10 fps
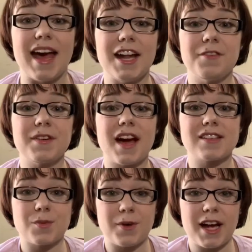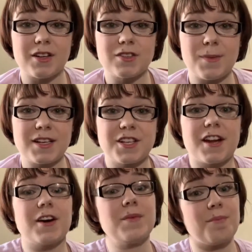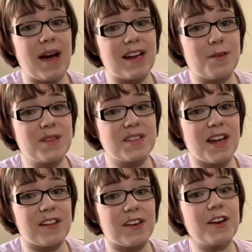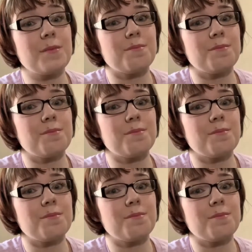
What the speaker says: And if you guys are brand new to my channel, my name is Taylor.